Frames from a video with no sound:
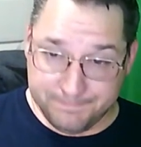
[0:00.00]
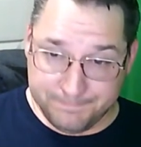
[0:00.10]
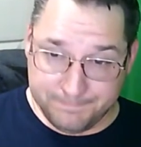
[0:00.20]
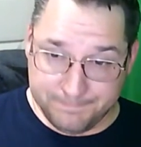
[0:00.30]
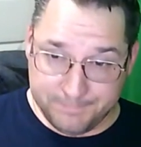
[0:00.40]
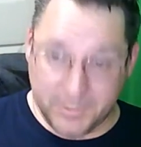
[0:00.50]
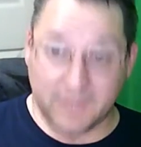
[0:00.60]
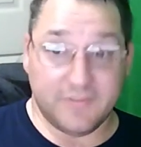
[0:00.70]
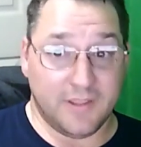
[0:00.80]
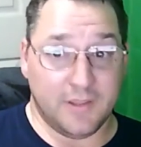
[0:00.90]
But I'll
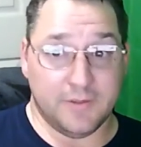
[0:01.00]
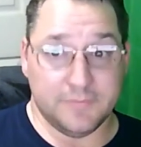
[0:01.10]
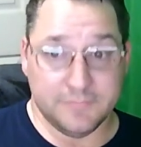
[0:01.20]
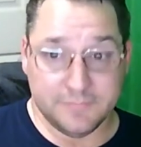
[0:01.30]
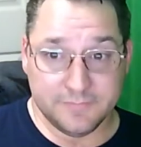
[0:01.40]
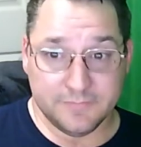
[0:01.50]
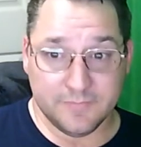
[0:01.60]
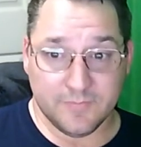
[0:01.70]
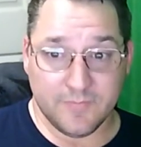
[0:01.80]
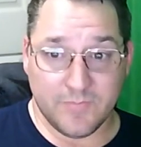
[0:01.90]
tell you,
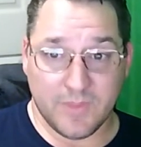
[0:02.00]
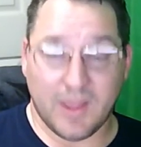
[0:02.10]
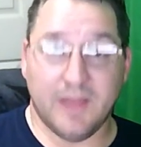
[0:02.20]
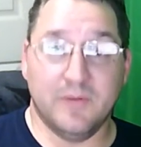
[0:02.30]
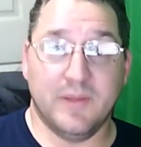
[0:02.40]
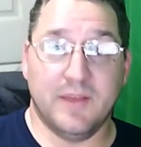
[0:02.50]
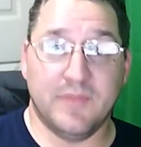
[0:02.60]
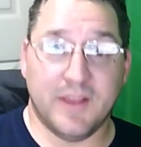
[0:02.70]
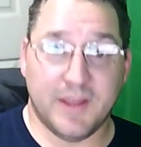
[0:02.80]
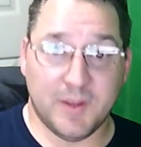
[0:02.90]
I don't have that
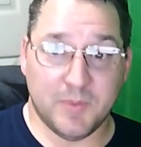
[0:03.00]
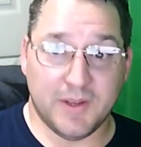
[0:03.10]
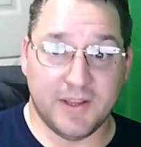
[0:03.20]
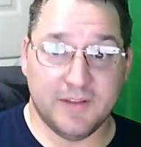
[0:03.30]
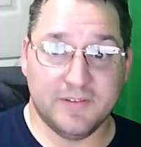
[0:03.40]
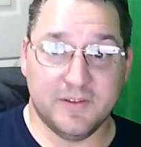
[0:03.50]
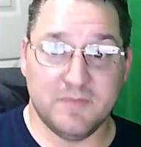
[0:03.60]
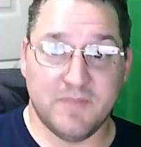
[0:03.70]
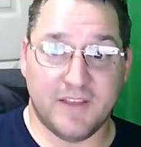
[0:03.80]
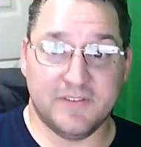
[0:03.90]
kind of money to
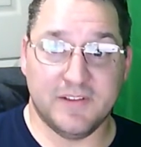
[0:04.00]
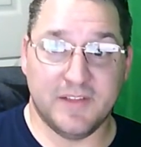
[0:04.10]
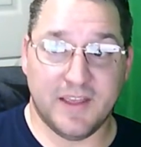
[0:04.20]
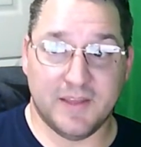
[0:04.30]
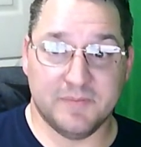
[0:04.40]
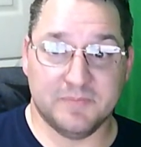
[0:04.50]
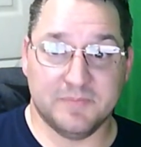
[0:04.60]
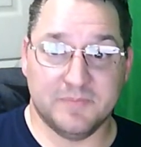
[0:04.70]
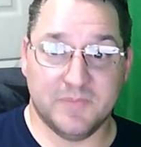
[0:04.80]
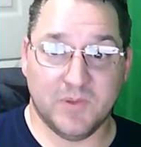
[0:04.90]
invest in that.
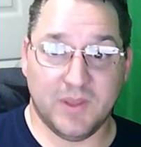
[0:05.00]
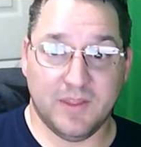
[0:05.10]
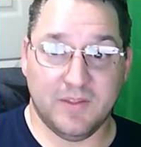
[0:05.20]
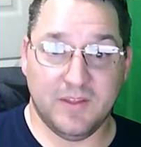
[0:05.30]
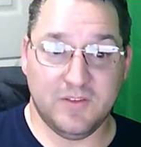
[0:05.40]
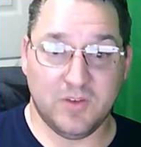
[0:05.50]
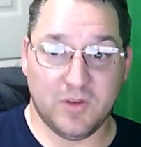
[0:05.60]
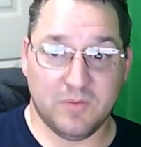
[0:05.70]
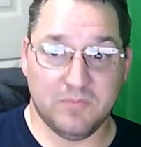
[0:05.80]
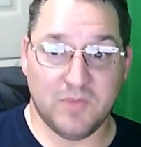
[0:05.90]
Okay, it took
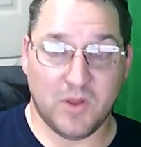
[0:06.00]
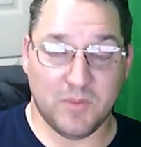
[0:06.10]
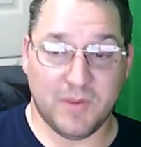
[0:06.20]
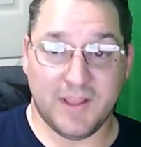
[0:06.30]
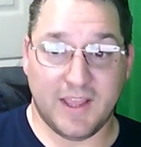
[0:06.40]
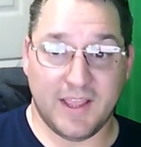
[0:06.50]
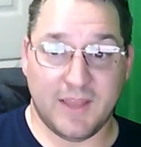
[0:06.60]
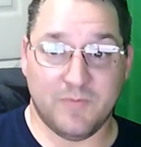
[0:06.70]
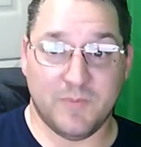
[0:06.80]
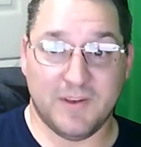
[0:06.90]
all the money I had
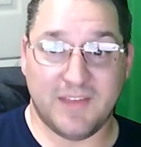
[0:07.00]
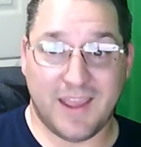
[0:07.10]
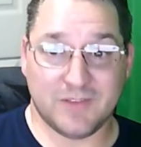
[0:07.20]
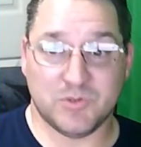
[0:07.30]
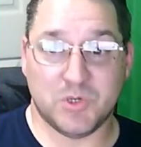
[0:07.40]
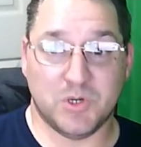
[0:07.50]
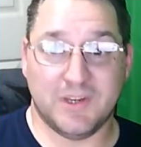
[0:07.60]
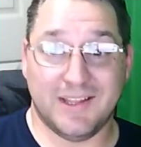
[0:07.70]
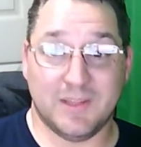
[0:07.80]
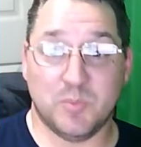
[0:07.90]
for my tax return to get
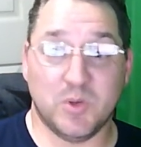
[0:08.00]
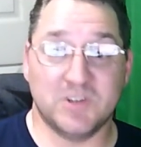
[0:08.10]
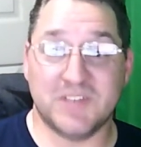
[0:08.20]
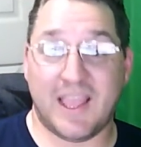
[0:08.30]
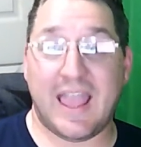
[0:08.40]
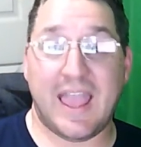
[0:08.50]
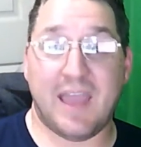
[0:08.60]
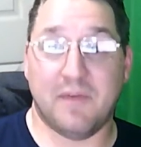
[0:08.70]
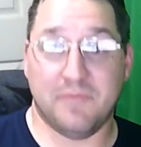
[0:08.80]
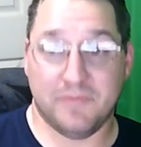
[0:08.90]
the printers I have.
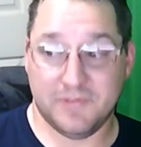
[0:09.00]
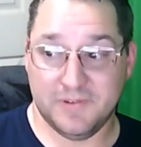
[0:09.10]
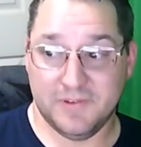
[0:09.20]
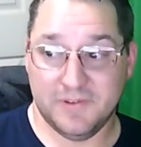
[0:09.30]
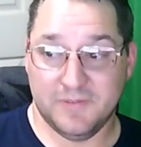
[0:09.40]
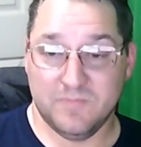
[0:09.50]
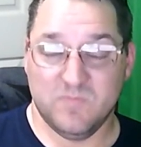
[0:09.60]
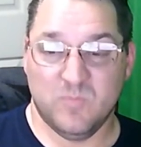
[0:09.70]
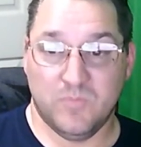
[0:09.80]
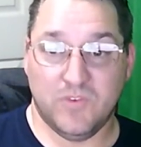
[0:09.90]

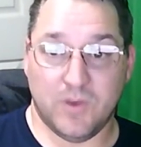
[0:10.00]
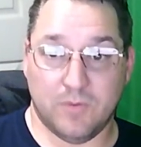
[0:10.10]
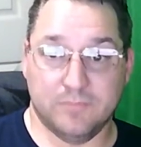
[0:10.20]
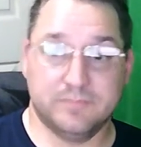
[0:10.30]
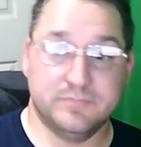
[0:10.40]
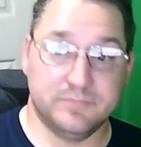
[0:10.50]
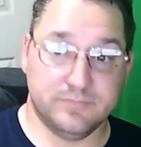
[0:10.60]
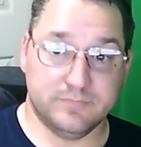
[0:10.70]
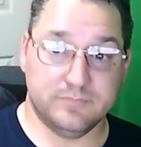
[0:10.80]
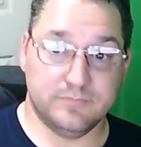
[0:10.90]
So
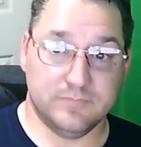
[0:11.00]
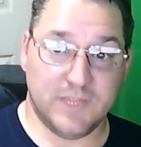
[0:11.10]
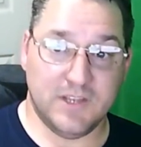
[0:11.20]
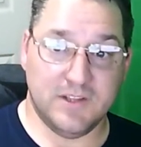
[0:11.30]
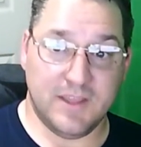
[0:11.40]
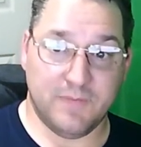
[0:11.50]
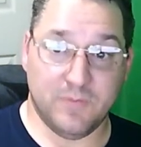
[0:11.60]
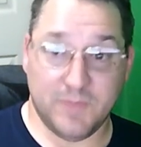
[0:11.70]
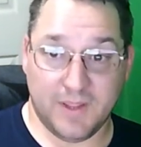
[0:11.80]
I did that for me,